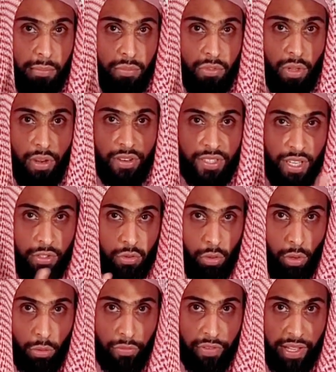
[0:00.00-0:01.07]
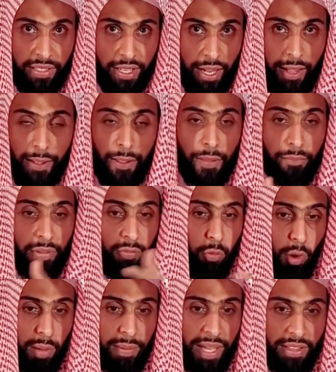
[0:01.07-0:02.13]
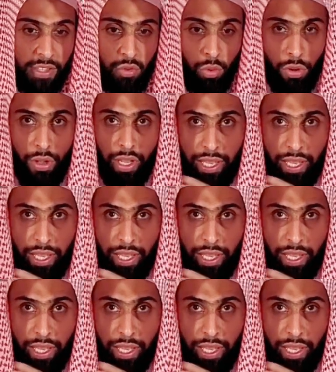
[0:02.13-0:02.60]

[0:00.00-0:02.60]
So he recited Surah Al-Fatiha before he began the surah.